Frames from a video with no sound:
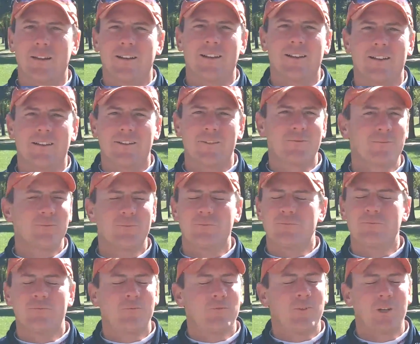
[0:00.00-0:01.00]
Uh,
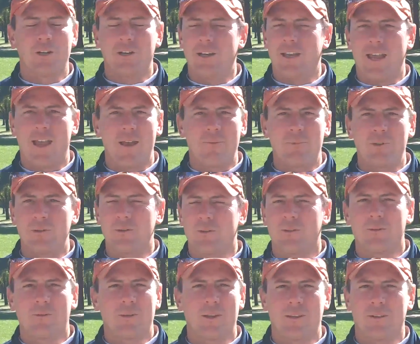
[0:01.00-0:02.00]
very happy happy with
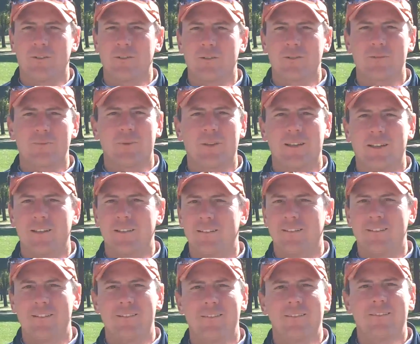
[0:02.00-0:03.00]
the way the girls played
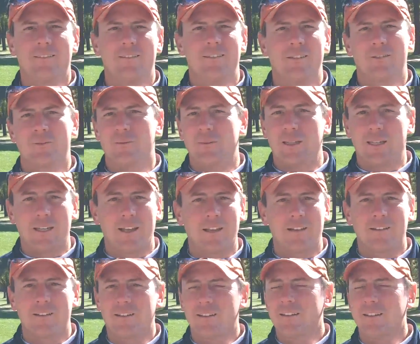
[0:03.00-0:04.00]
this weekend.